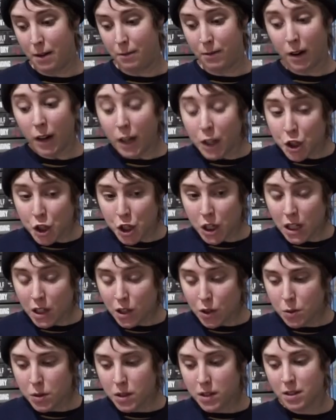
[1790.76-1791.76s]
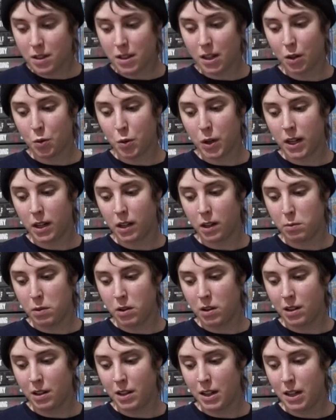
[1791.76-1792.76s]
They're very shitty towards their queer
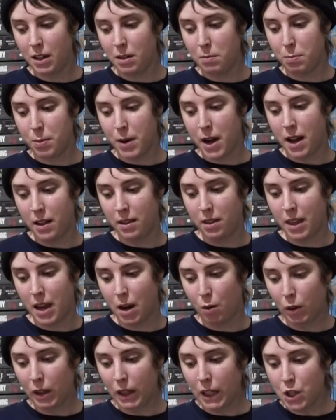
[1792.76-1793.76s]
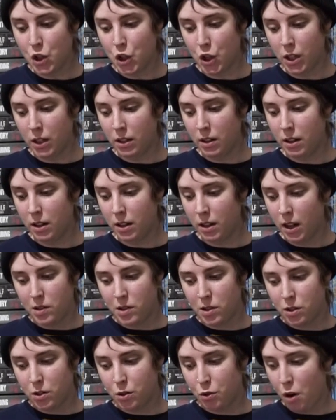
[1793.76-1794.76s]
community, but their religion
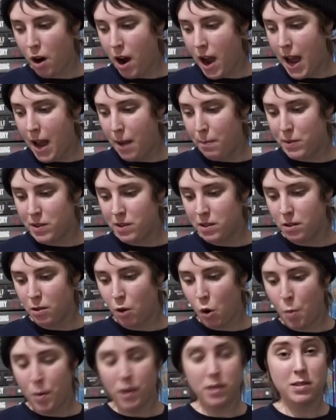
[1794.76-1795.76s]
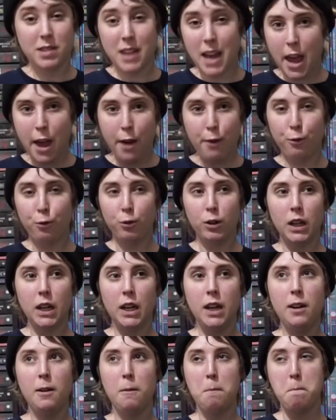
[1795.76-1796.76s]
describes almost
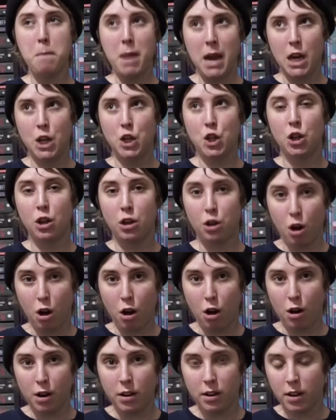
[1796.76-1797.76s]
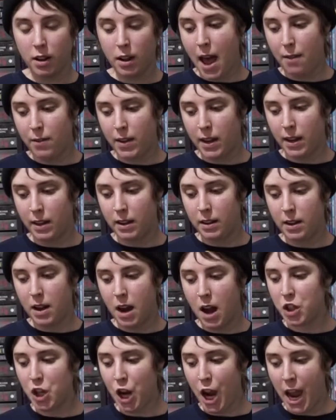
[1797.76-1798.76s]
every major god having
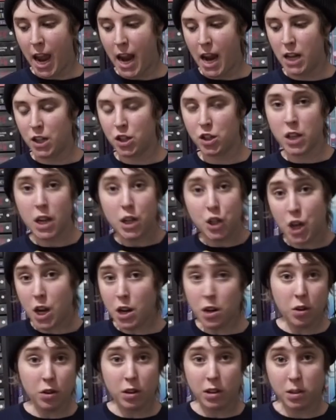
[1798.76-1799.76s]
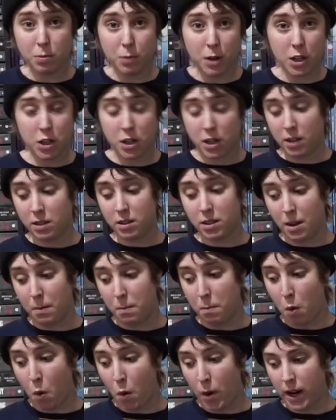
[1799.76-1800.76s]
changed their gender expression at
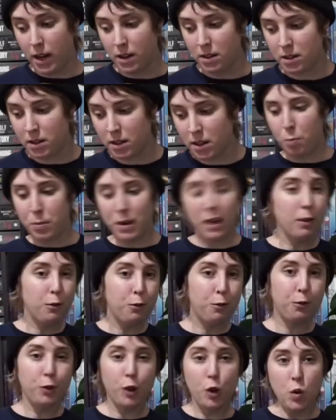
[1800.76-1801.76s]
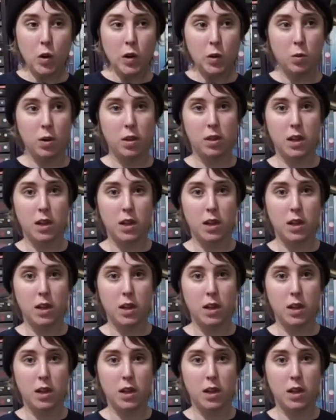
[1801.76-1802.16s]
some point or being fluid